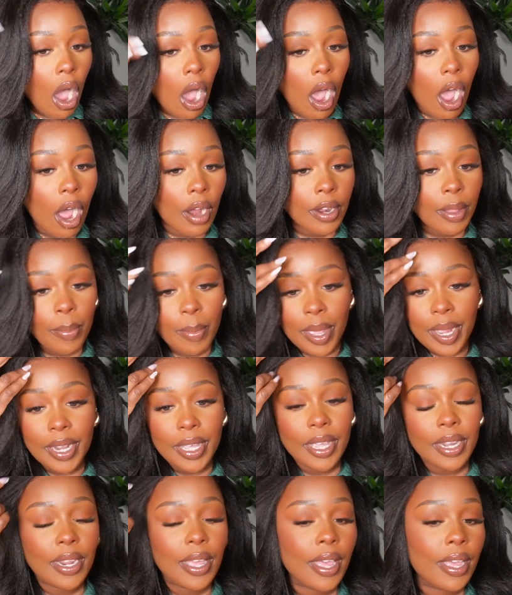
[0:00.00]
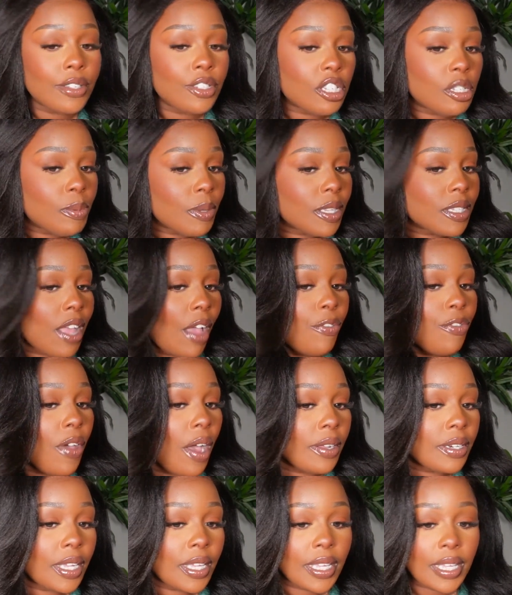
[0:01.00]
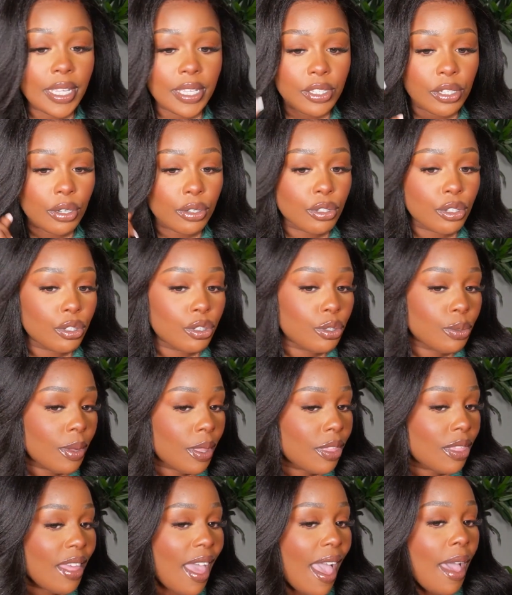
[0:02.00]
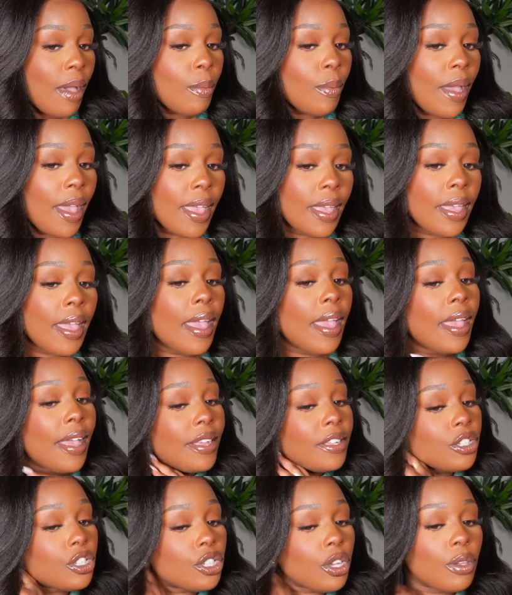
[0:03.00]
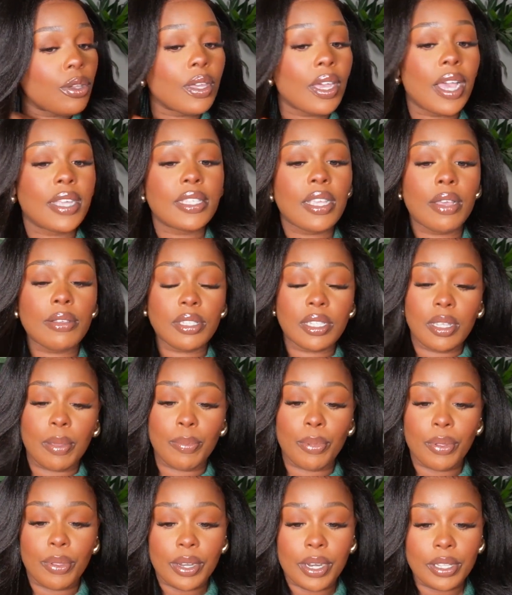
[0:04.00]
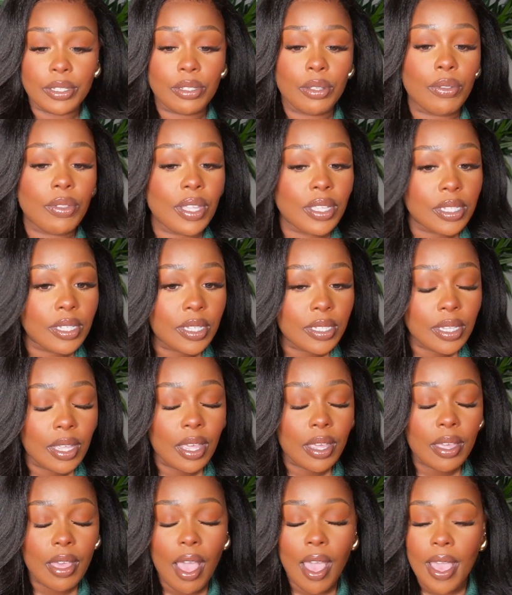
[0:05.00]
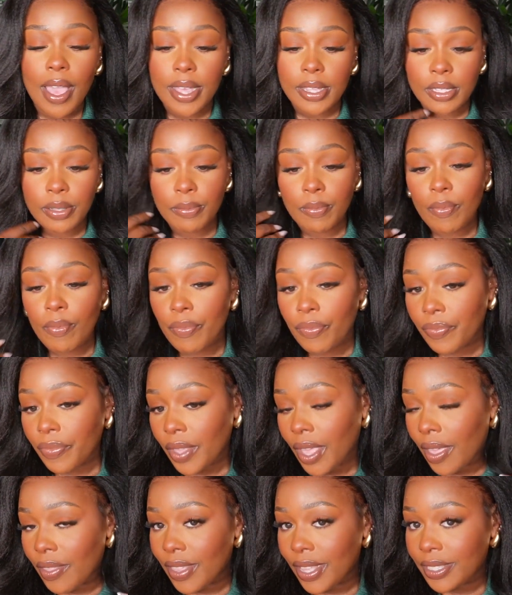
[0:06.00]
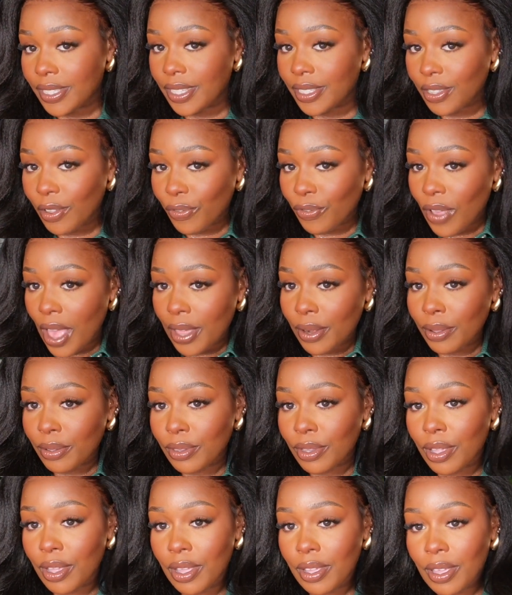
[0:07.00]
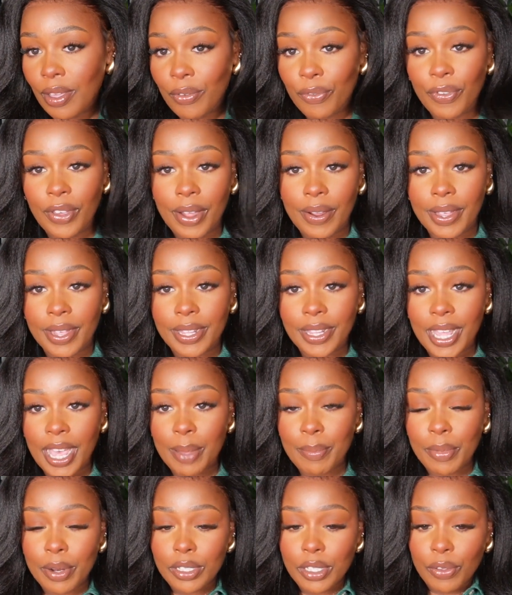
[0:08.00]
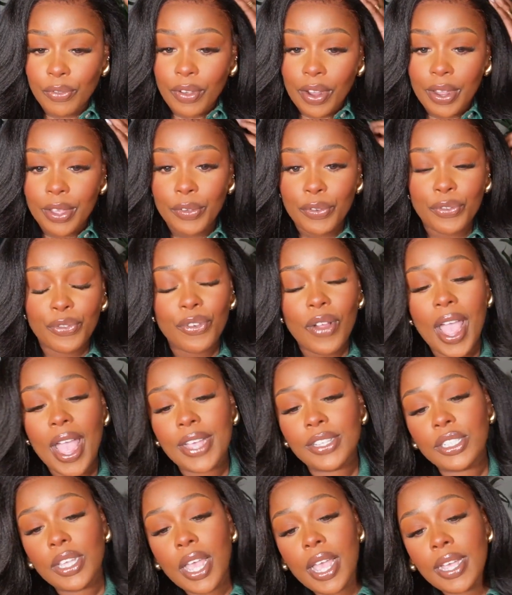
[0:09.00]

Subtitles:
on the mannequin head just because I found it easier to do it that way and show you guys how simple it is. So this is it, guys. This is the final look. Very glamorous, very fresh,